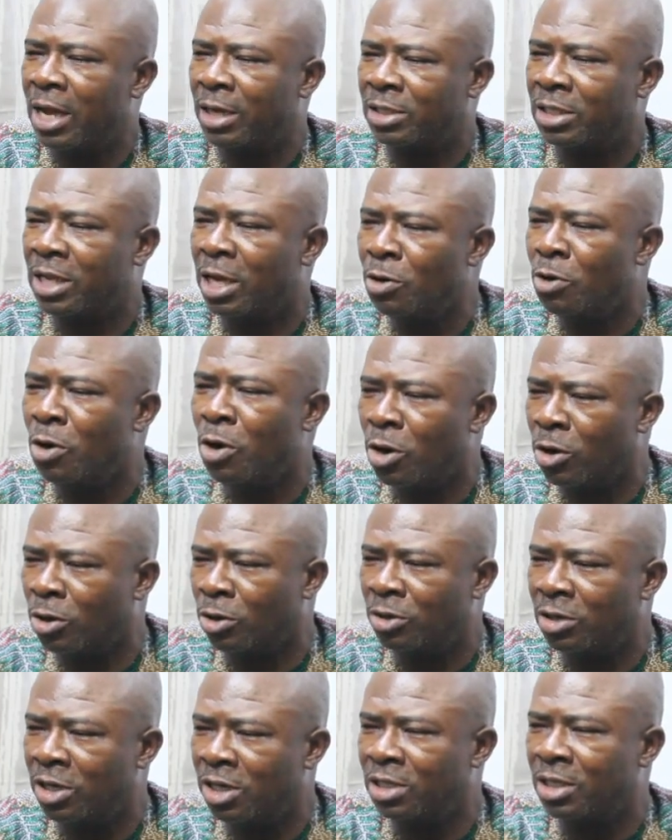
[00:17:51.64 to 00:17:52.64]
say,
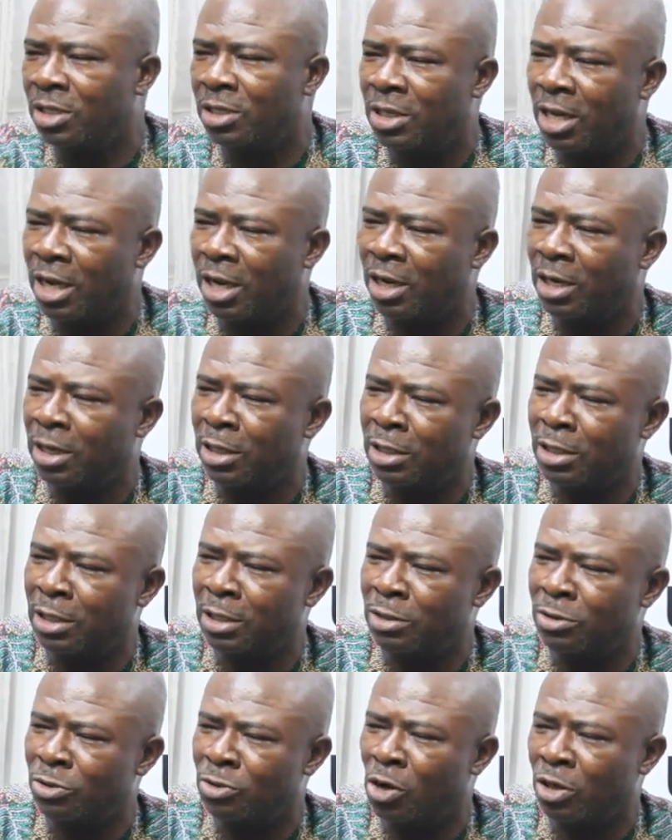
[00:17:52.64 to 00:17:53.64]
no, this is
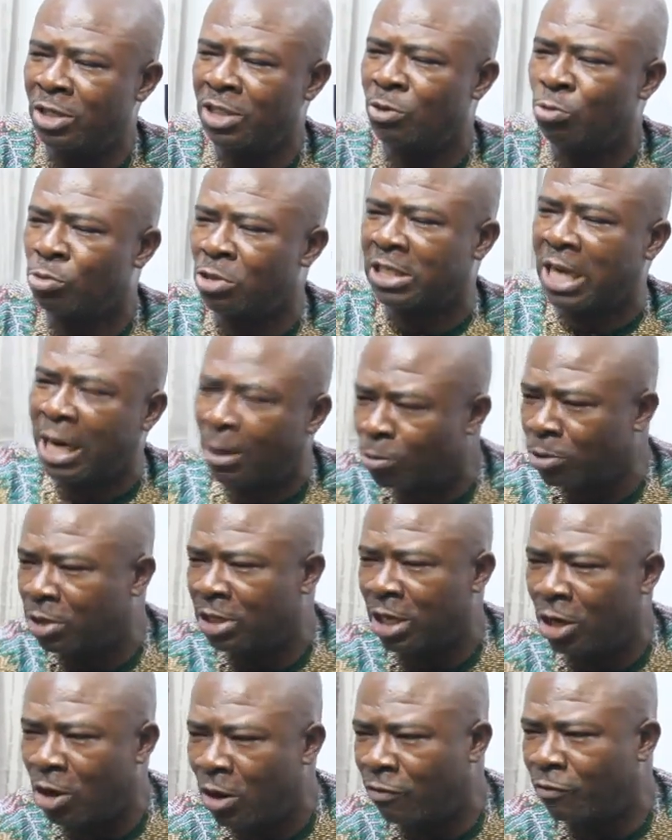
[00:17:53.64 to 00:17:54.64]
not it. We stand with
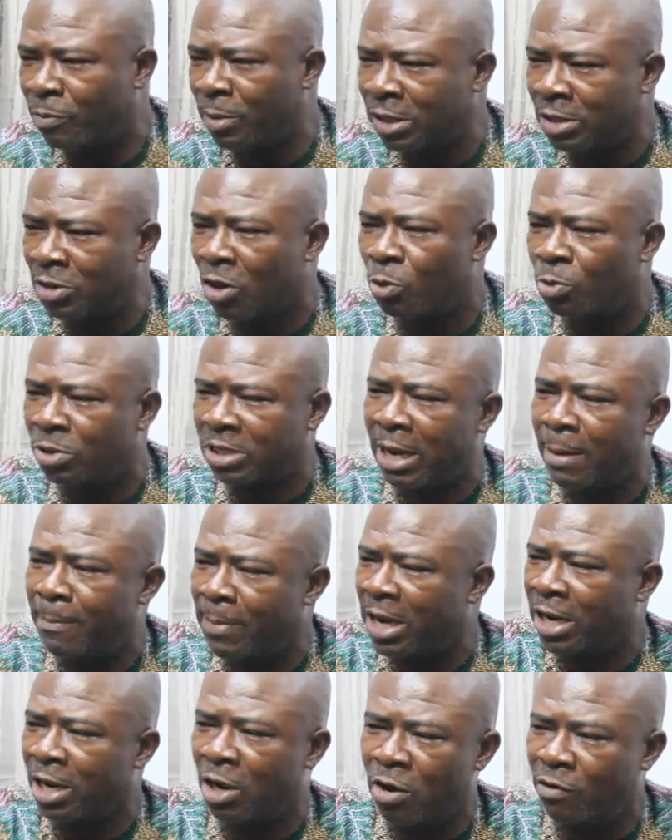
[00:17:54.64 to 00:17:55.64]
the government, or we stand
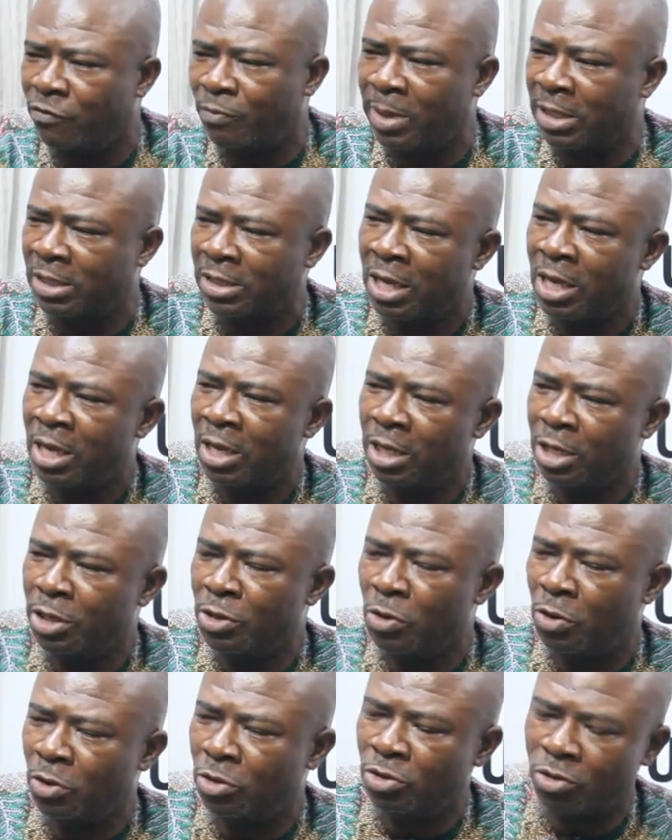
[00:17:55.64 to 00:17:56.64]
by the government.
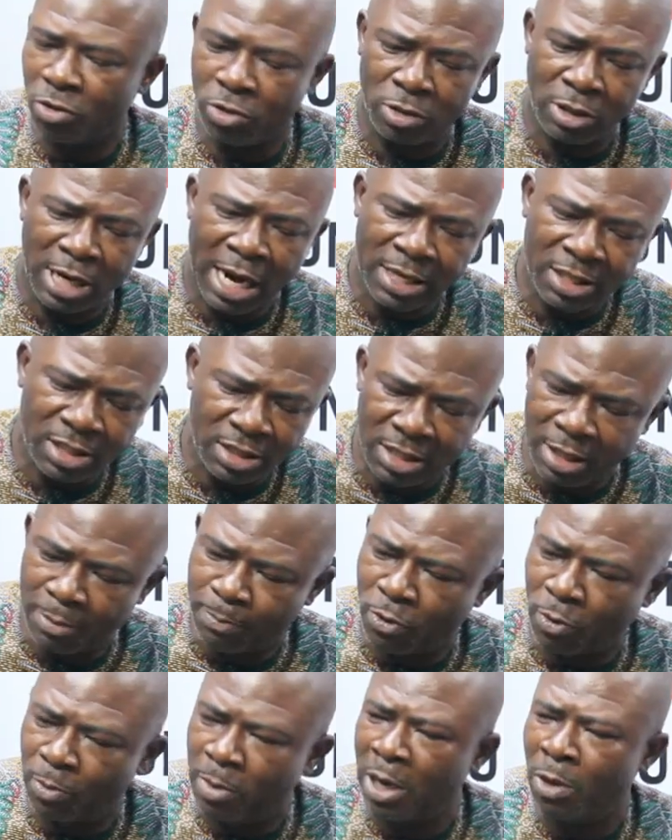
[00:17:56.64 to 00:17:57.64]
So that is the
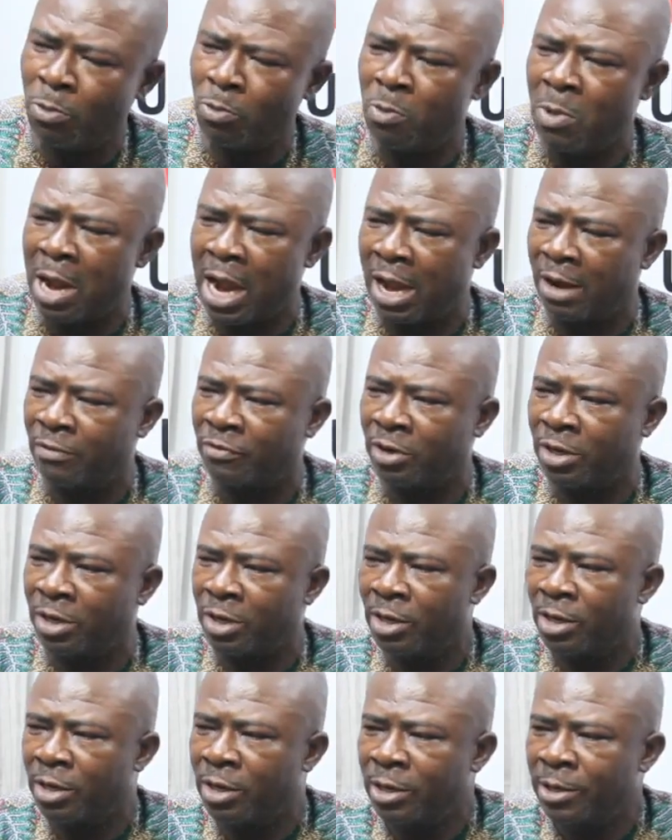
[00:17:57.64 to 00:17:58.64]
problem we are
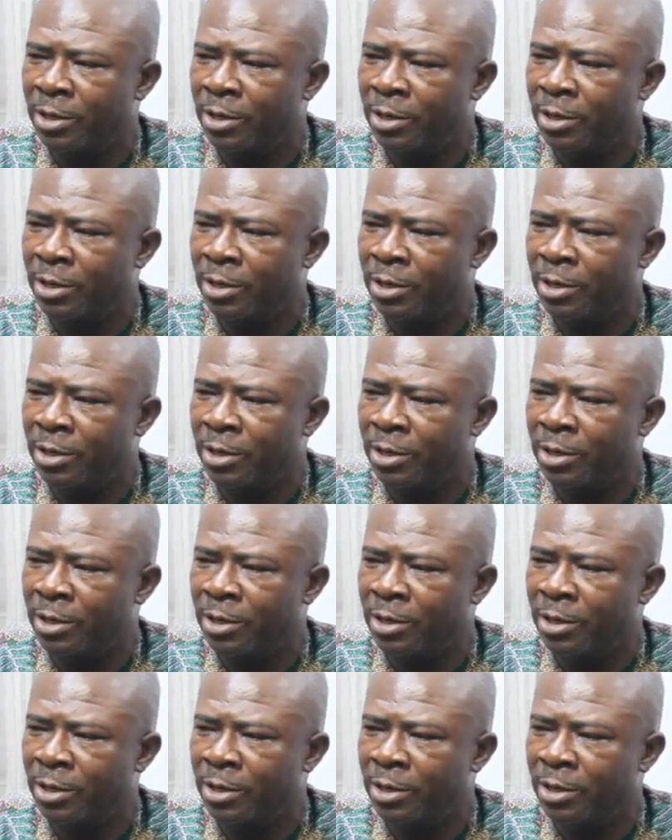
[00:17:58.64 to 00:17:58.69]
having.